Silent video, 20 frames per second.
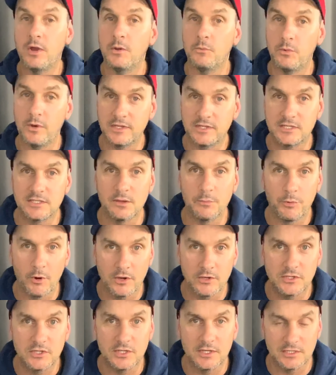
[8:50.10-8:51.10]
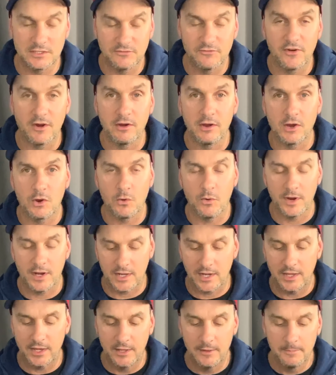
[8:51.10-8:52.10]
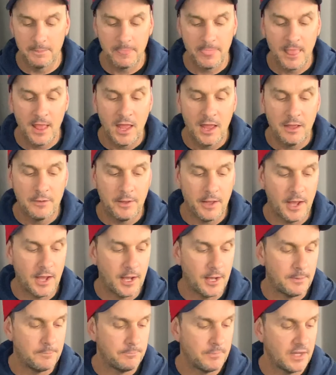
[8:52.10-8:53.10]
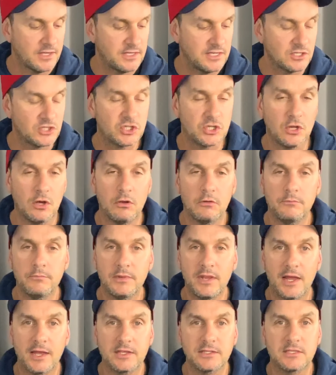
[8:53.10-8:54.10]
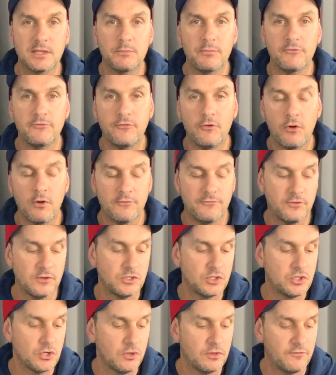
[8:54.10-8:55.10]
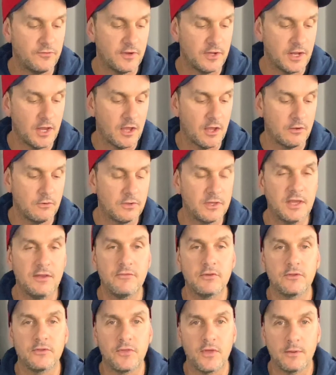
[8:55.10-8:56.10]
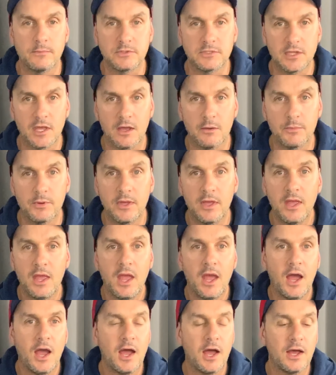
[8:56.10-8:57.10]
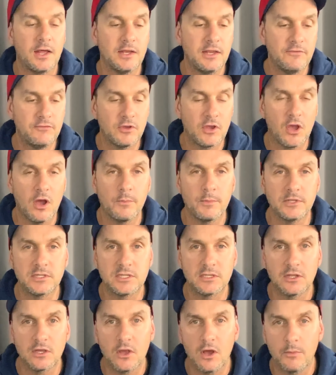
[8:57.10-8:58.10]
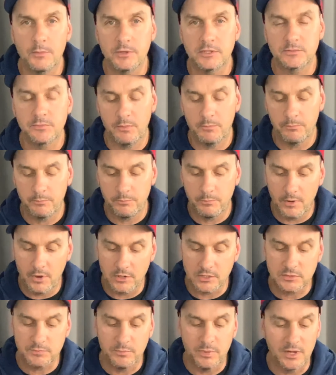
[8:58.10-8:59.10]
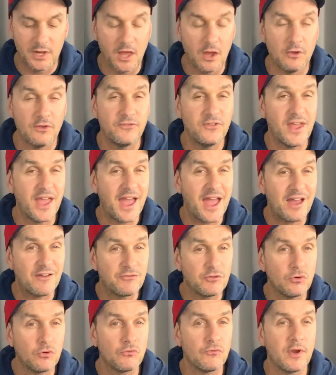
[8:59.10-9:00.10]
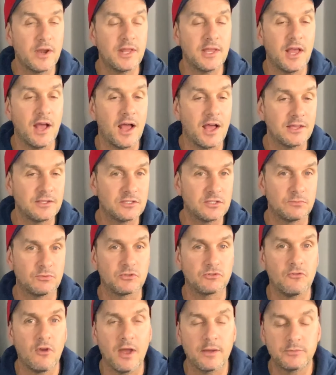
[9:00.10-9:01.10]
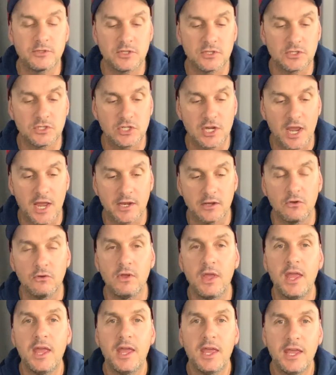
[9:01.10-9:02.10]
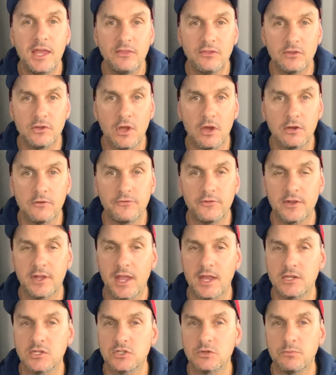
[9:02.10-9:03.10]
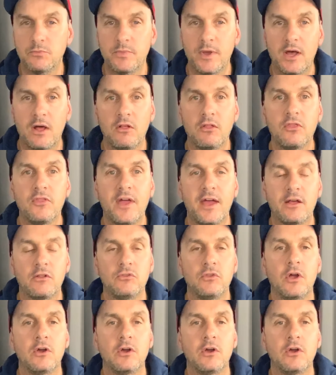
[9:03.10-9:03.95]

which is approaching us very quickly. Additional, like I said before, if you enjoy the video, give it a thumbs up. Leave your comments in the comments box below. If you haven't already, guys, subscribe to the channel, hit the notification bell. That will